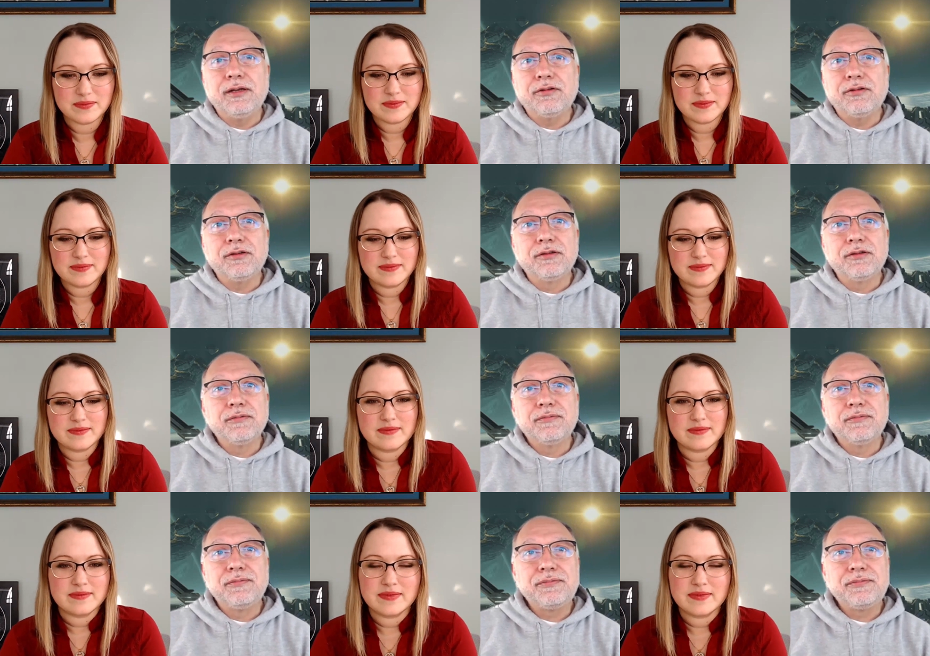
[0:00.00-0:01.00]
Speaker 1: answers.
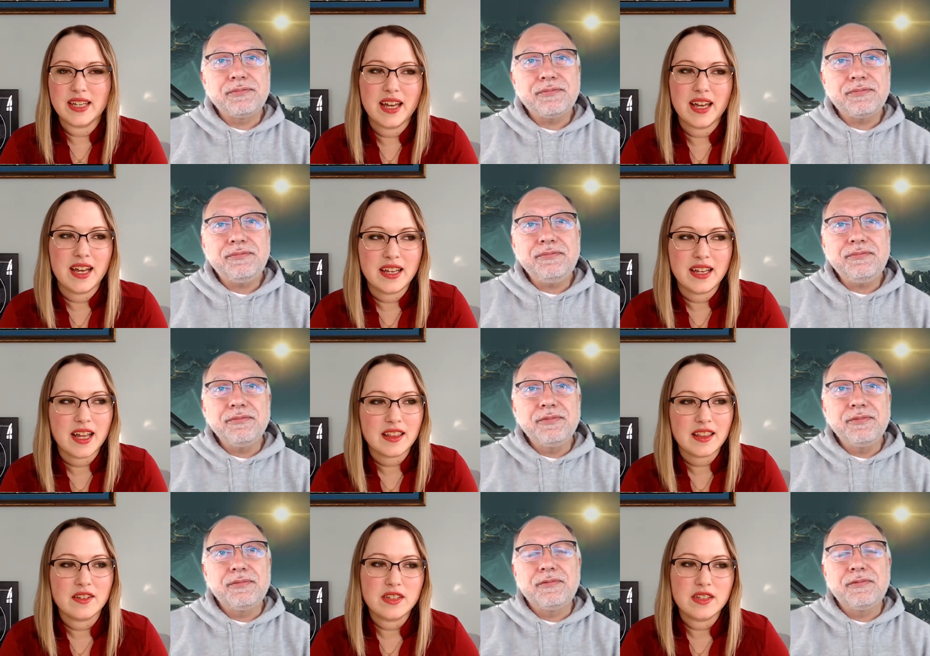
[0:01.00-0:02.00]
Speaker 2: Yeah, and
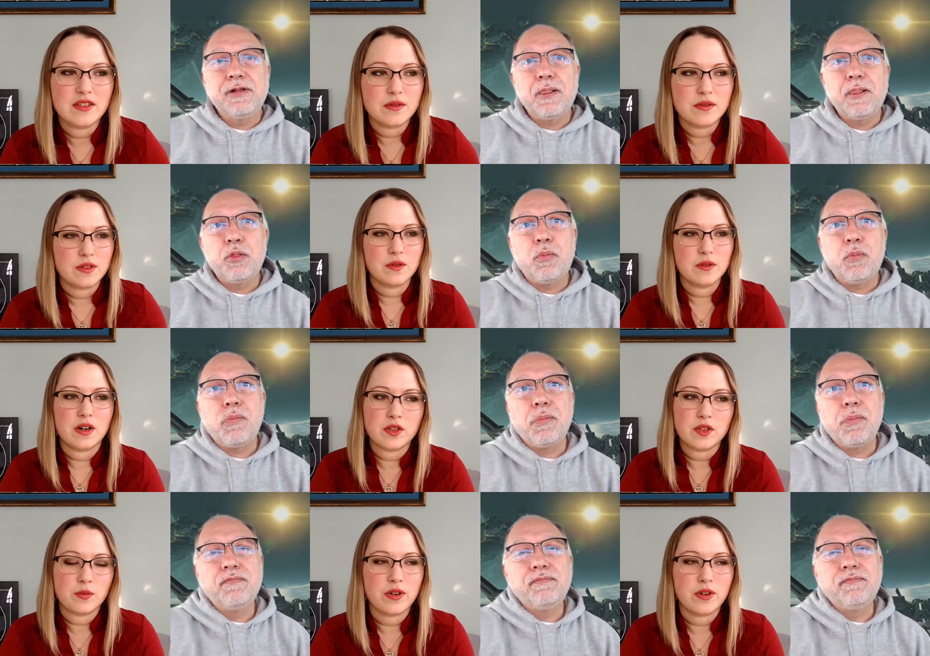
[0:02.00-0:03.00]
I love that you
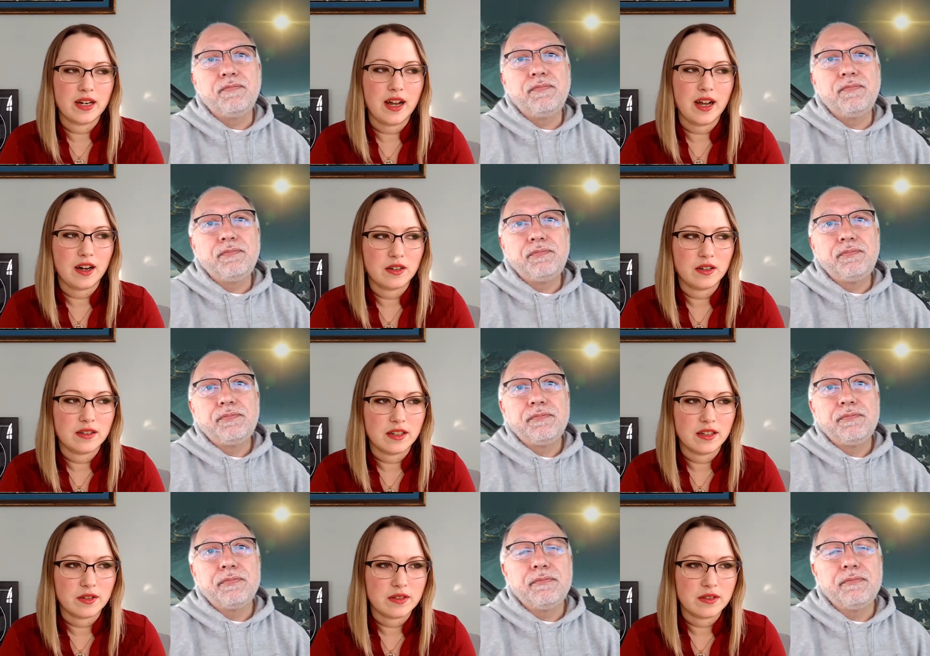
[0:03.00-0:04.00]
also pointed out,
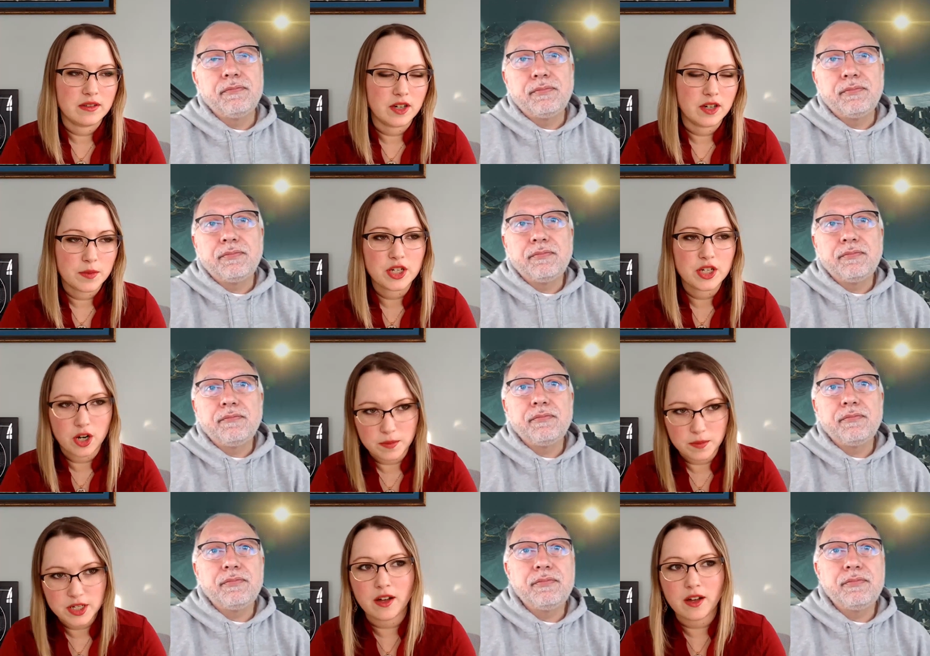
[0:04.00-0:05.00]
garbage in,
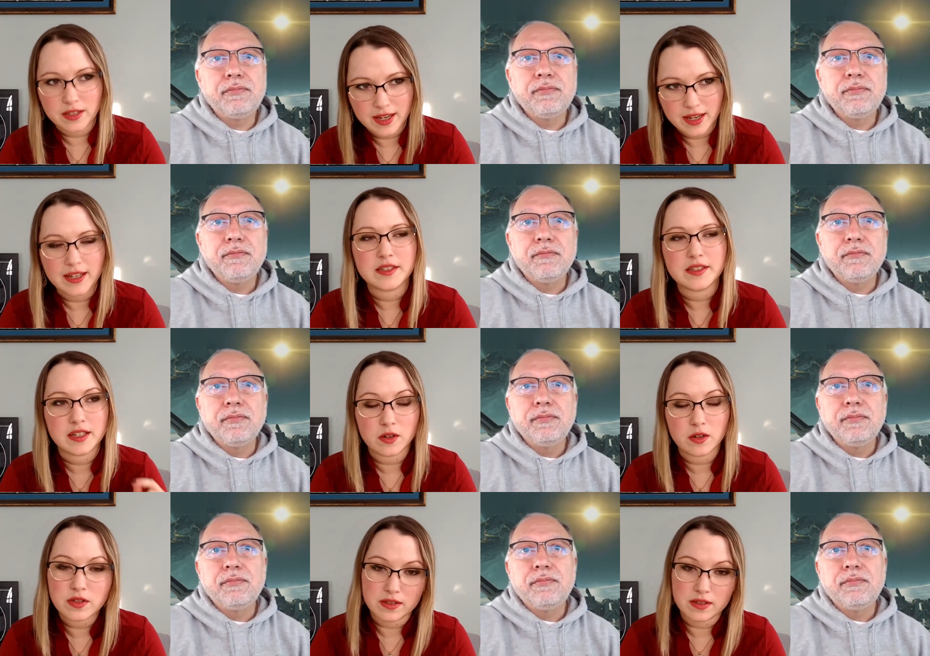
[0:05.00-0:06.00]
garbage out, yes,
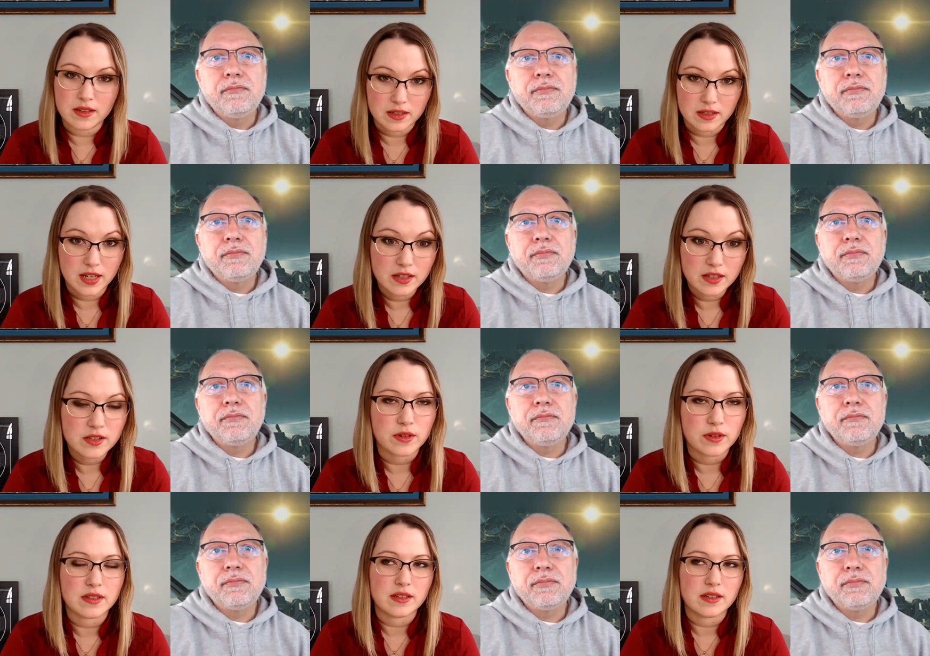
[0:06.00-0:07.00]
and also the data
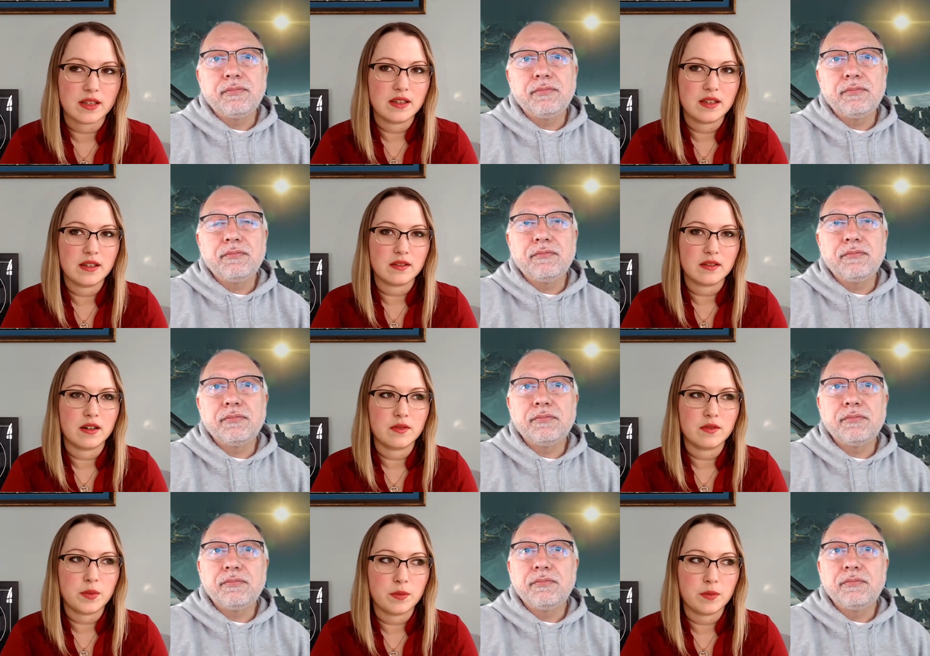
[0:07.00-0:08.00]
sources. I think a
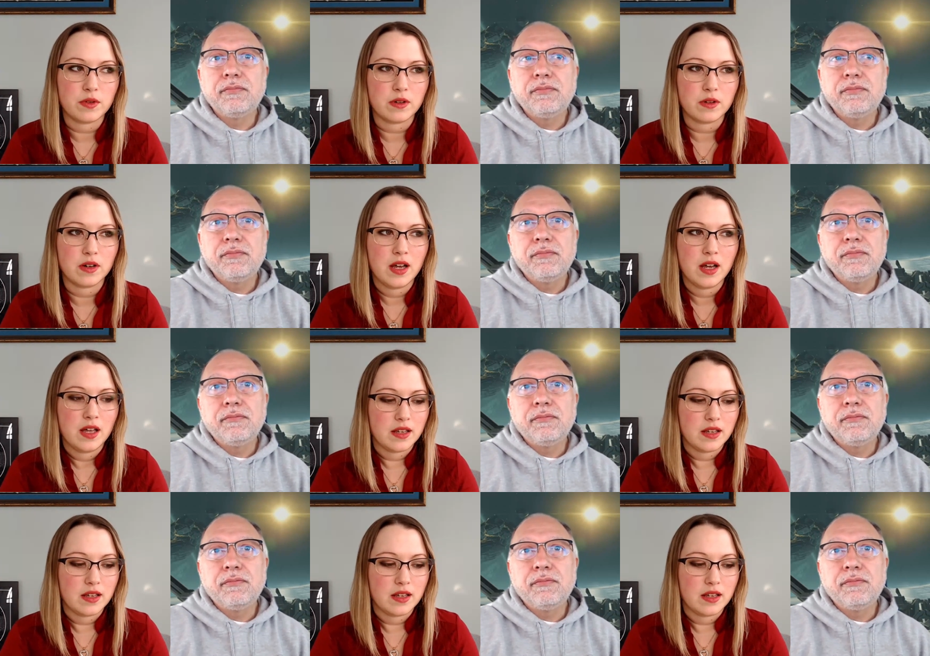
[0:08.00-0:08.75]
lot of people